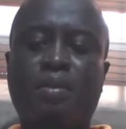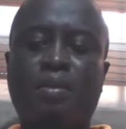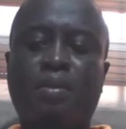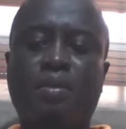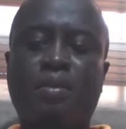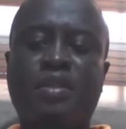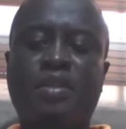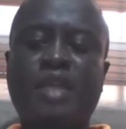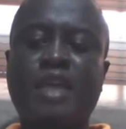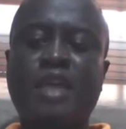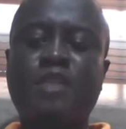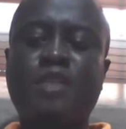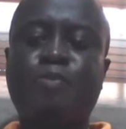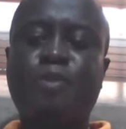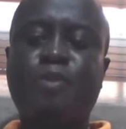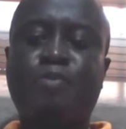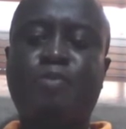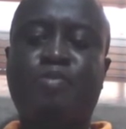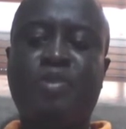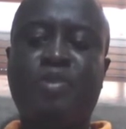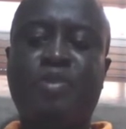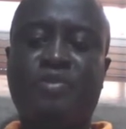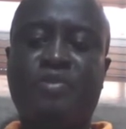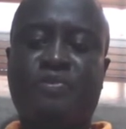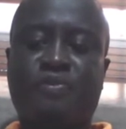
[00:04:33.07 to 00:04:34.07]
Just be
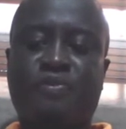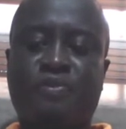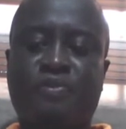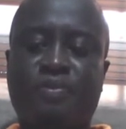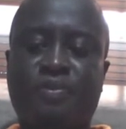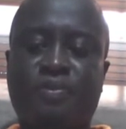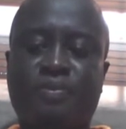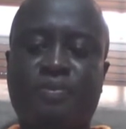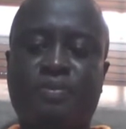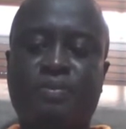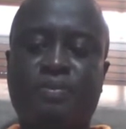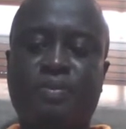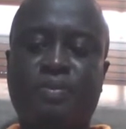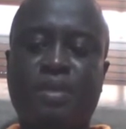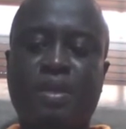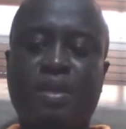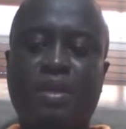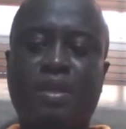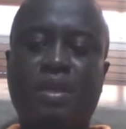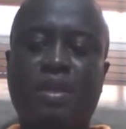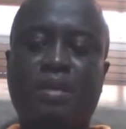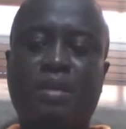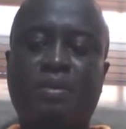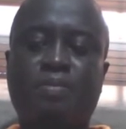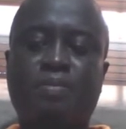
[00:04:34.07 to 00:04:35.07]
brief.
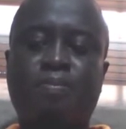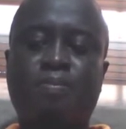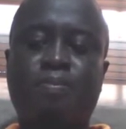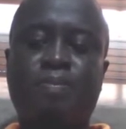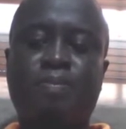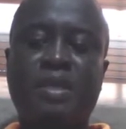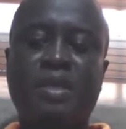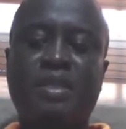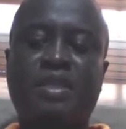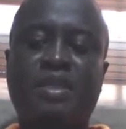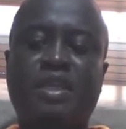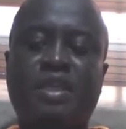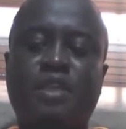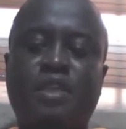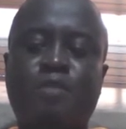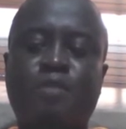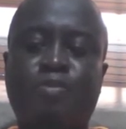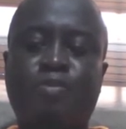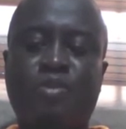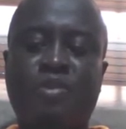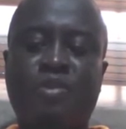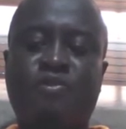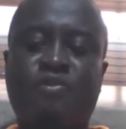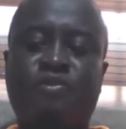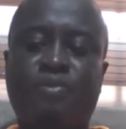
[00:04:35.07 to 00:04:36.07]
Be just
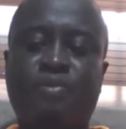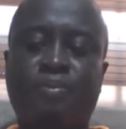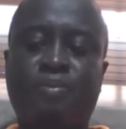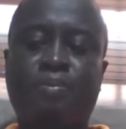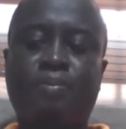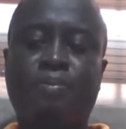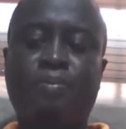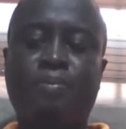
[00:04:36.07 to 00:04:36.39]
brief,